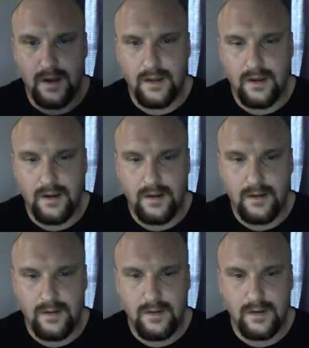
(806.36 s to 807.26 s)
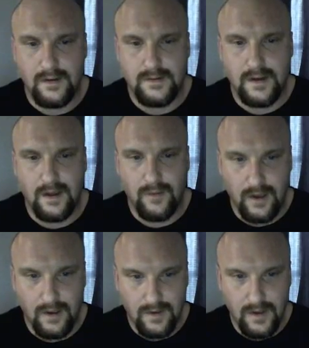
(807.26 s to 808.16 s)
out of there, the same
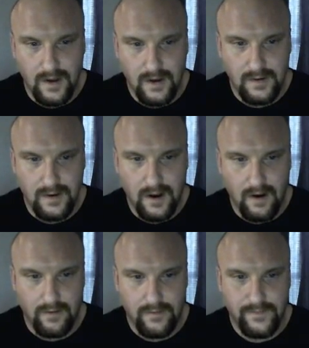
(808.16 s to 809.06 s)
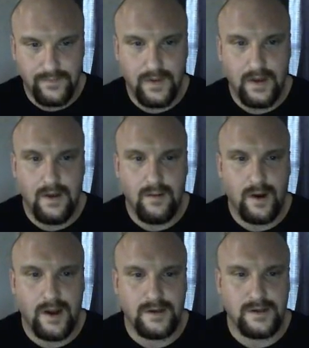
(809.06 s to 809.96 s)
link that is here.
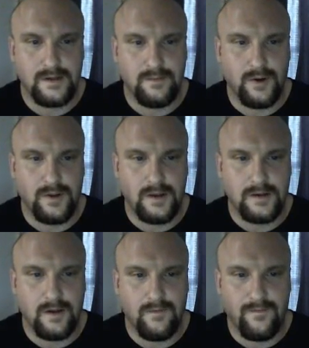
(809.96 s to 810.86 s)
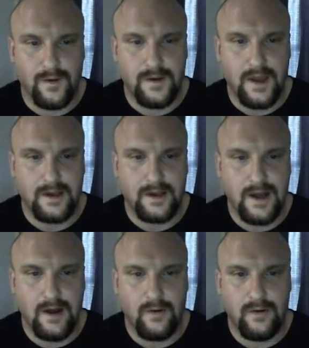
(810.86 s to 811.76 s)
But I just put this in full text
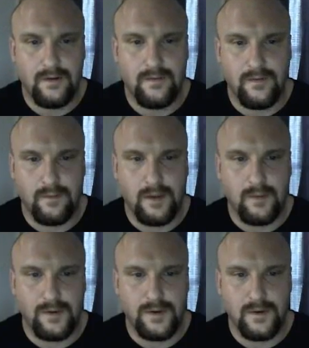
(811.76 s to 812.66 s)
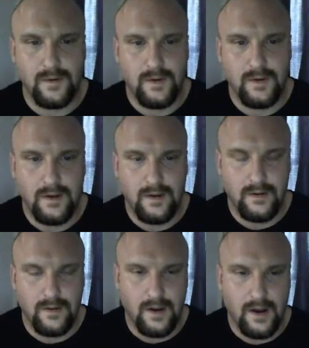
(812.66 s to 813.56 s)
out for people to
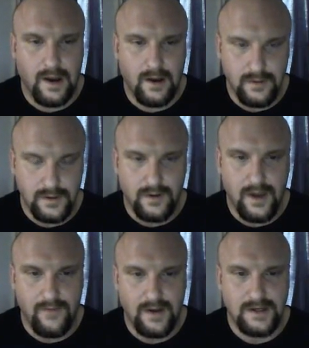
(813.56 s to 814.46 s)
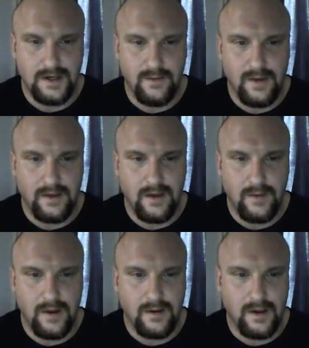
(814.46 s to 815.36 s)
who don't have HTML
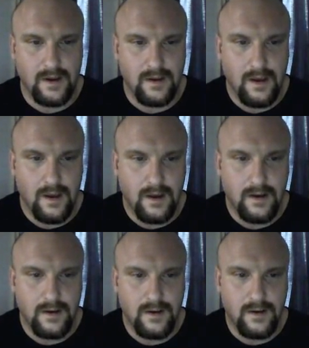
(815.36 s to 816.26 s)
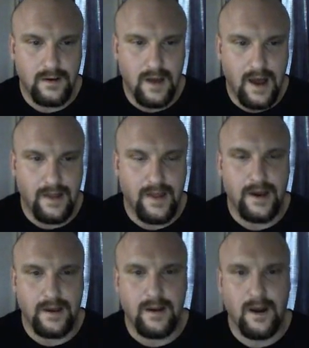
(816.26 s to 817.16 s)
email can
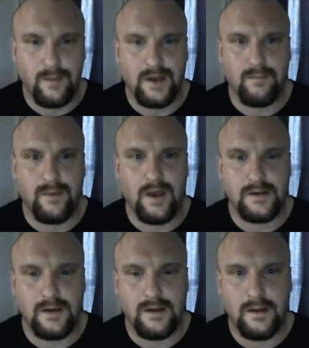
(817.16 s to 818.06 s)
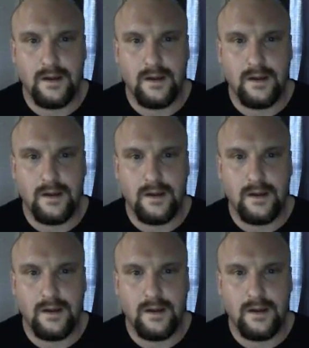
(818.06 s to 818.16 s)
highlight it, copy it, and paste it.